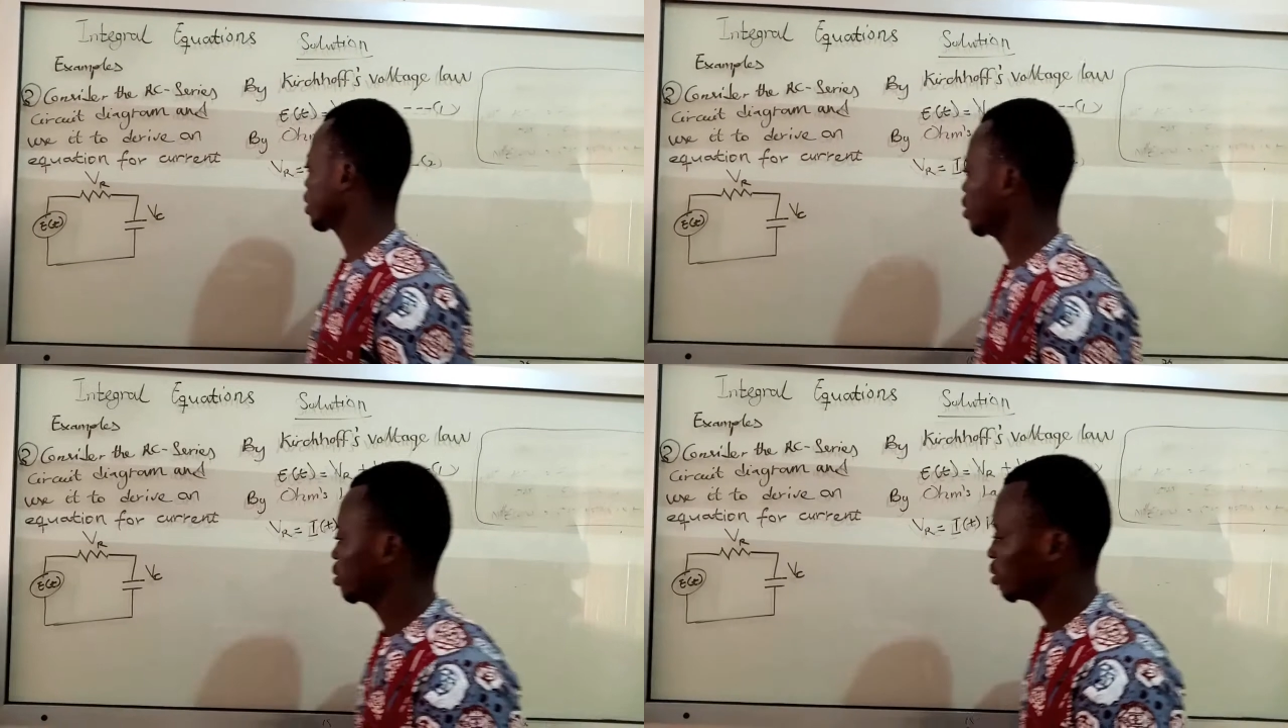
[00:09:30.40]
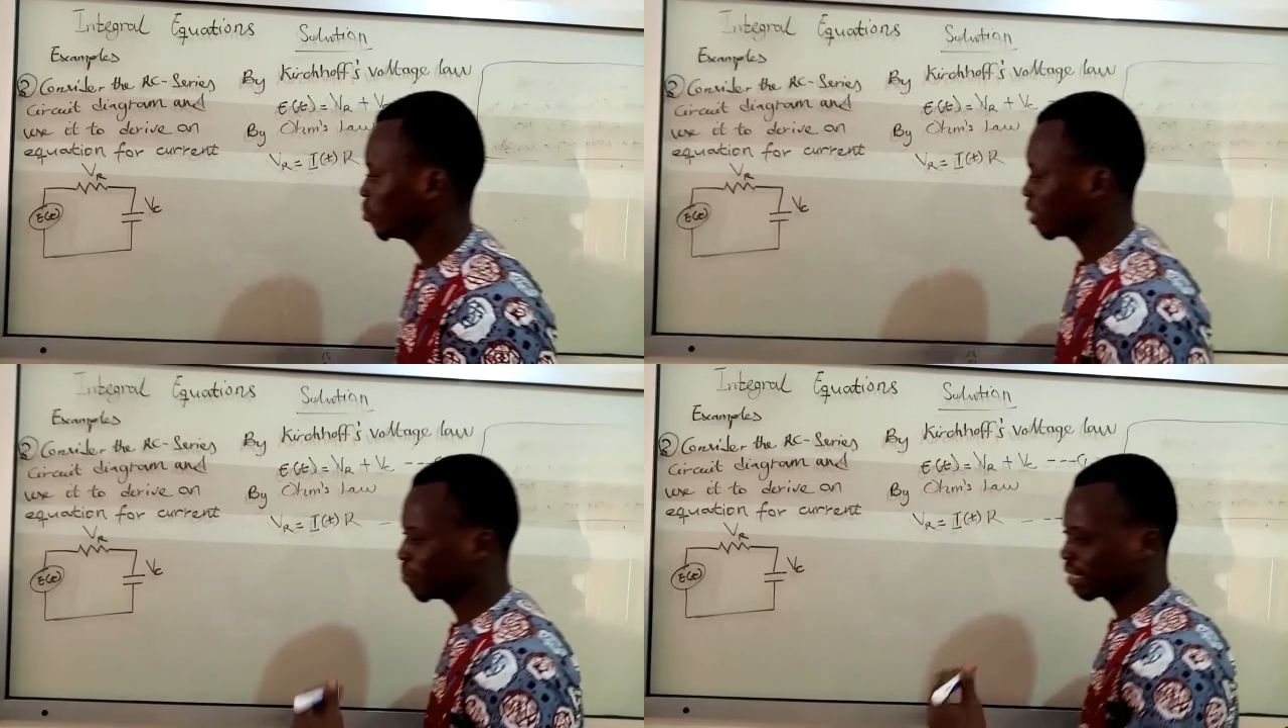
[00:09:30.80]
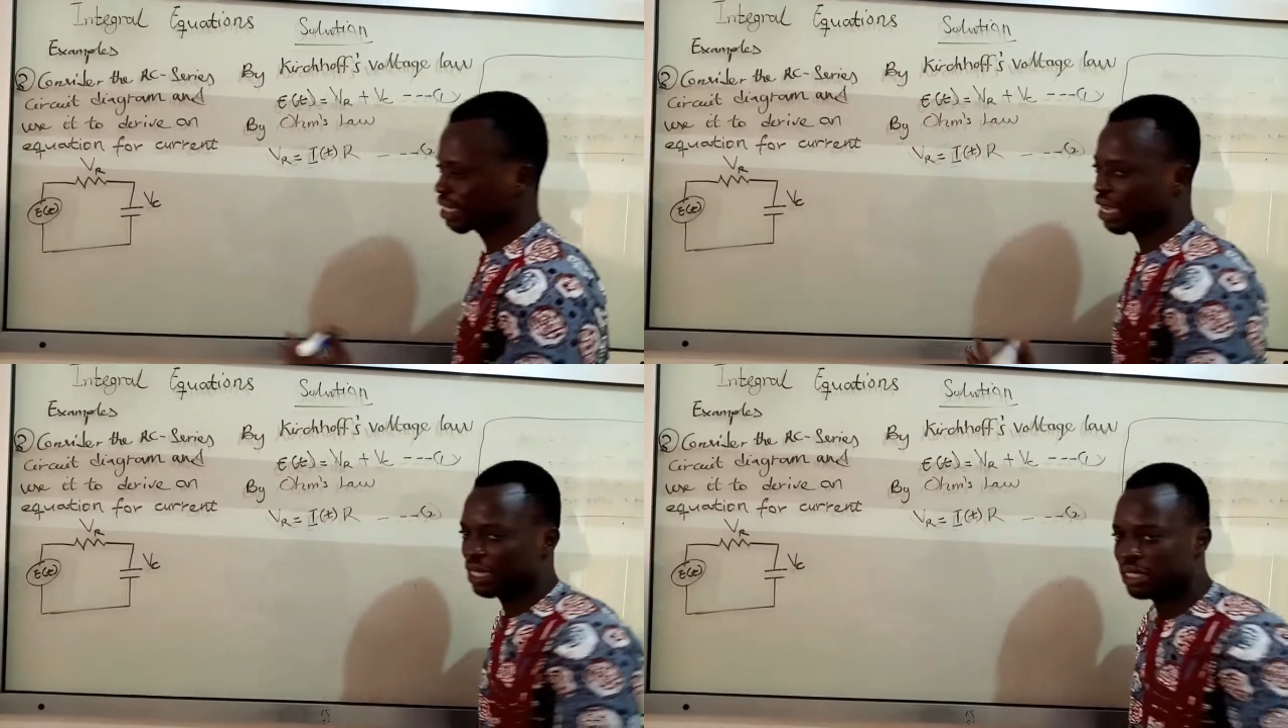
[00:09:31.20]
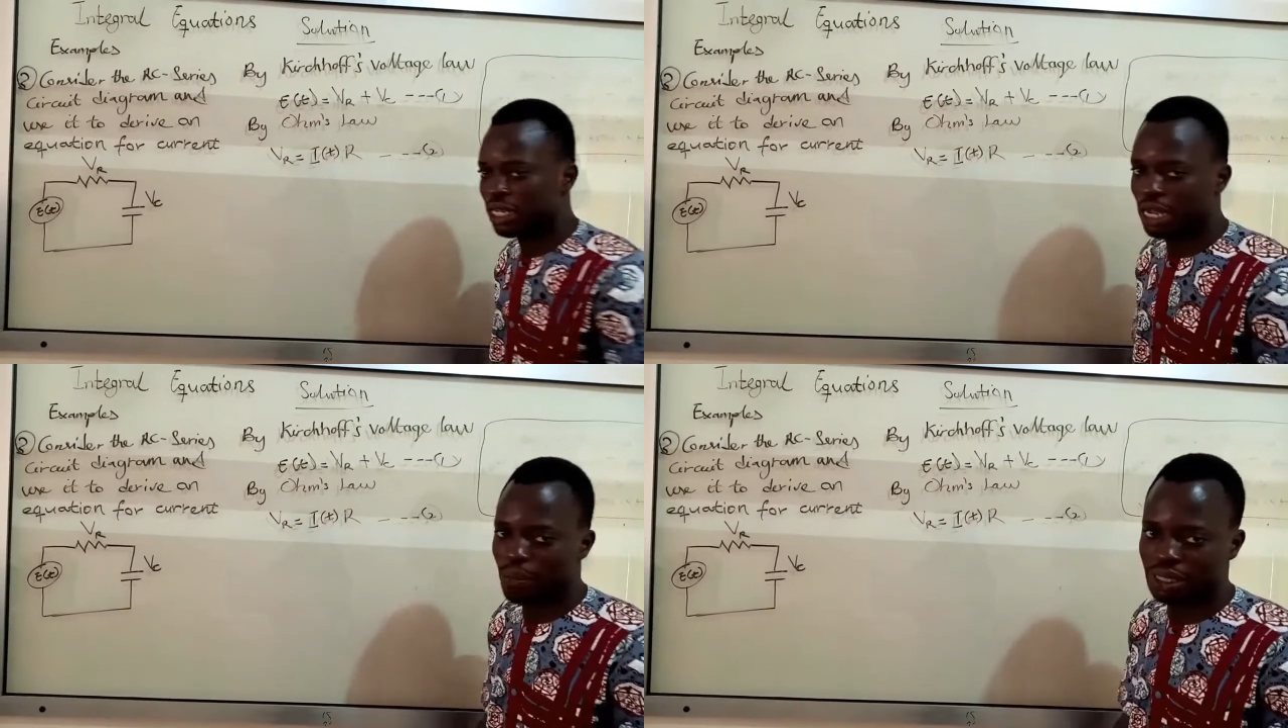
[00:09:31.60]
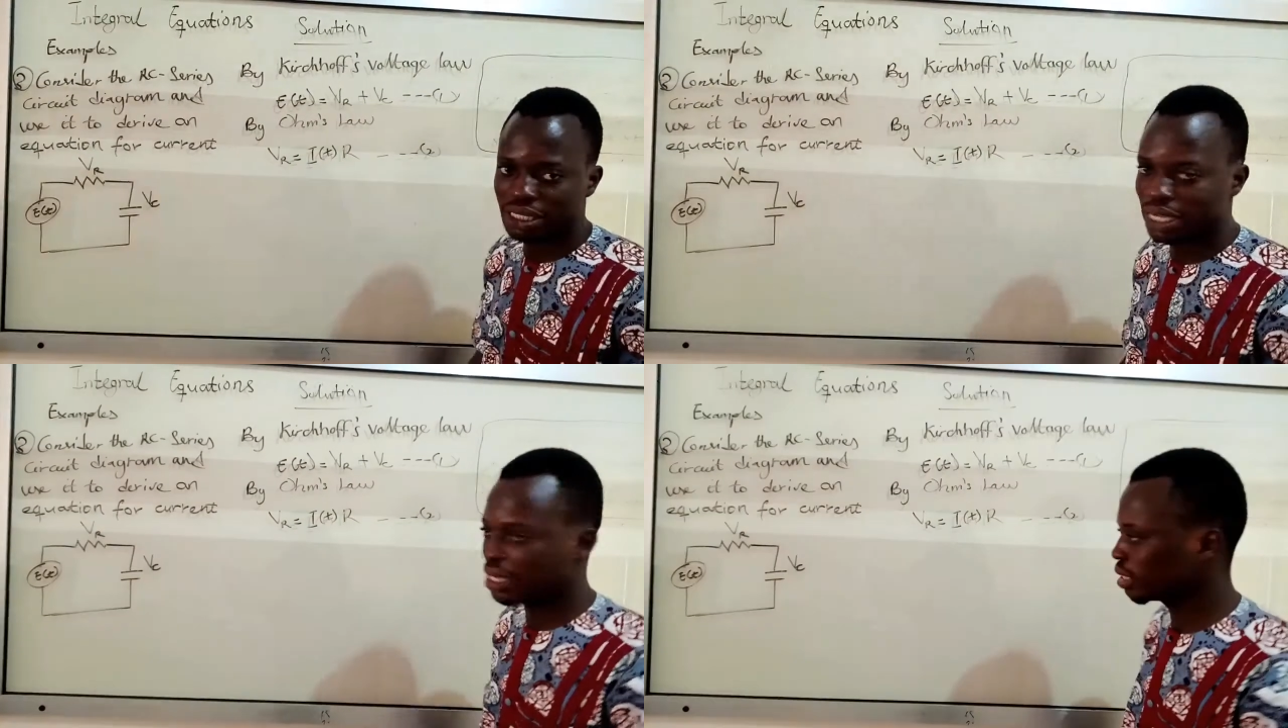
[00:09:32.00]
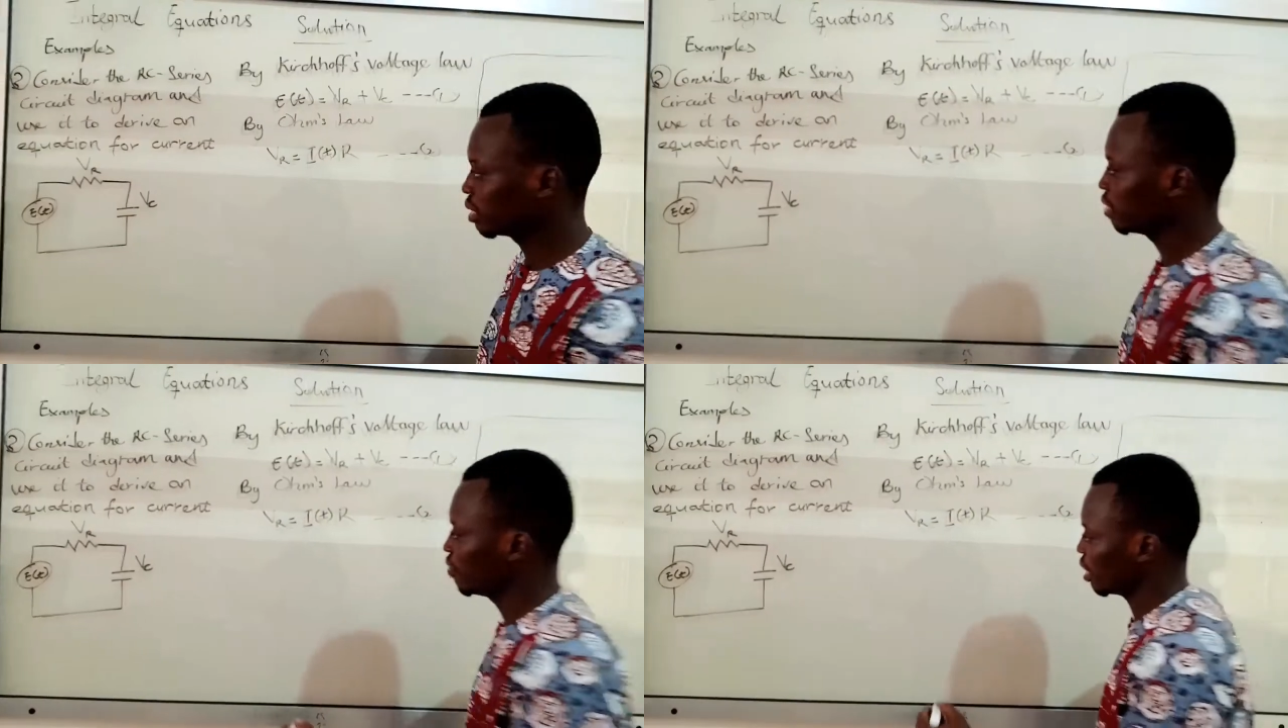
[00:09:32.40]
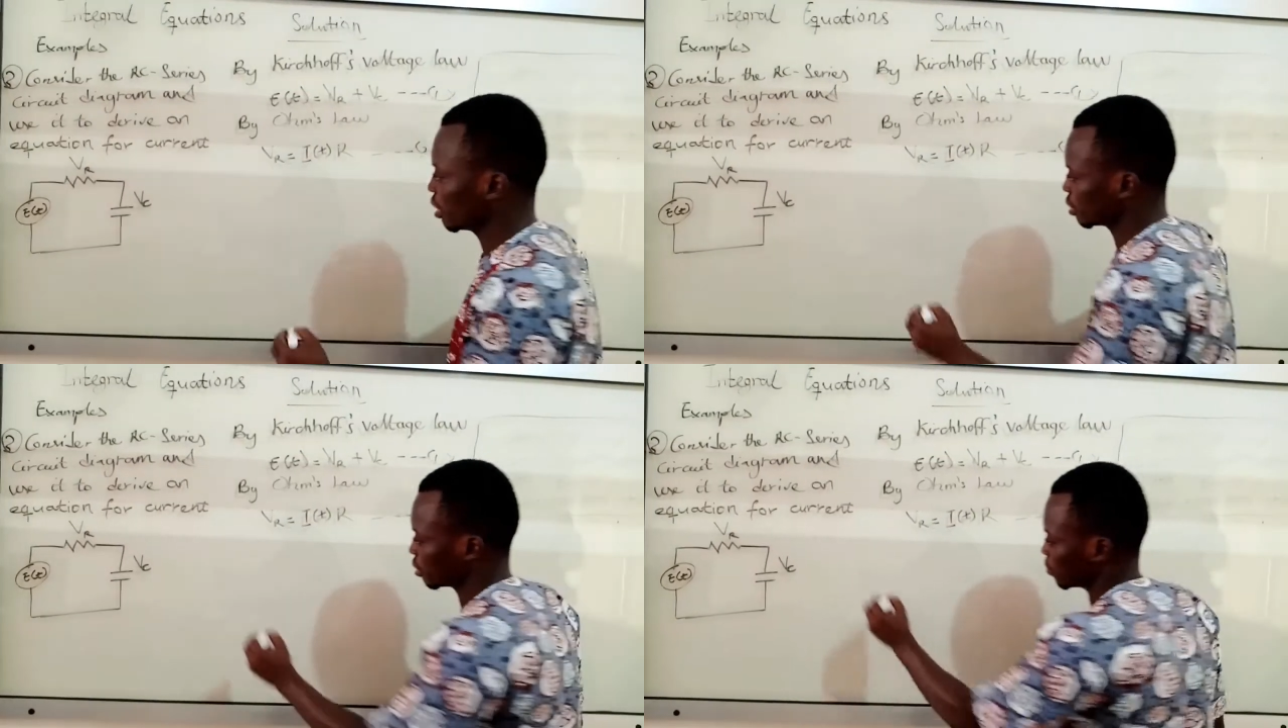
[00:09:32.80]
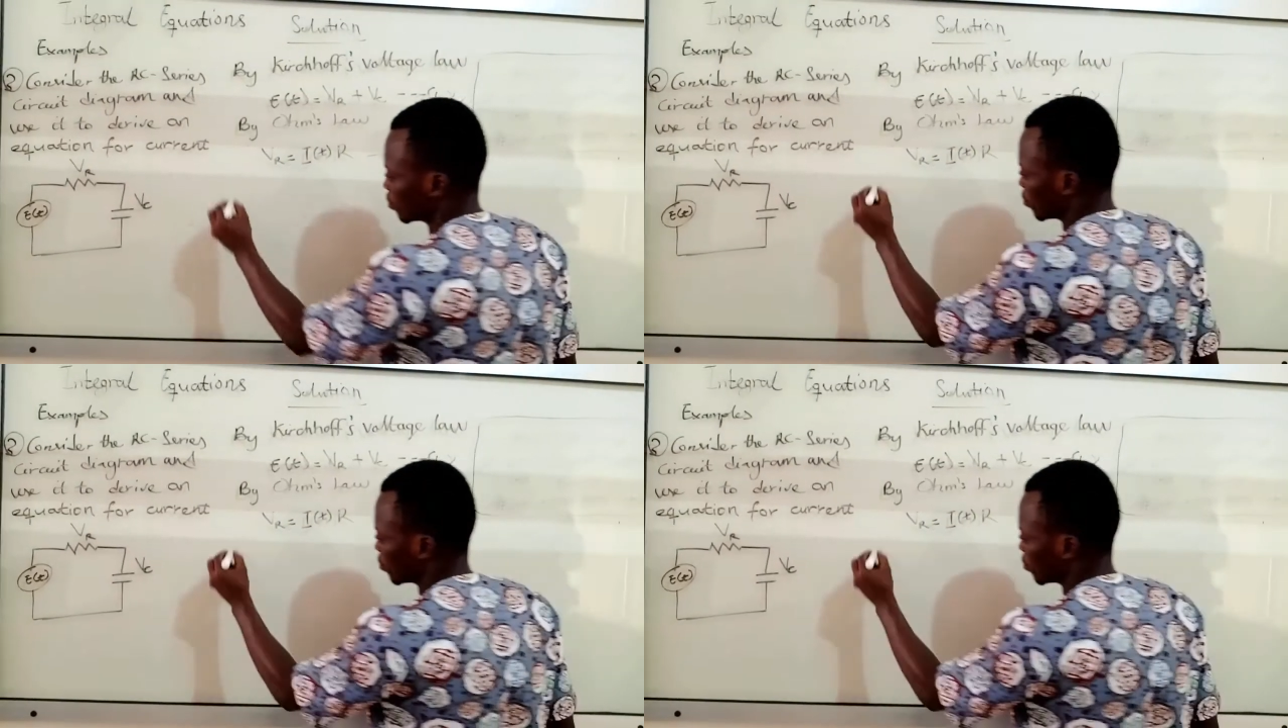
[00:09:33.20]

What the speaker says: can mathematically the capacitance is given us.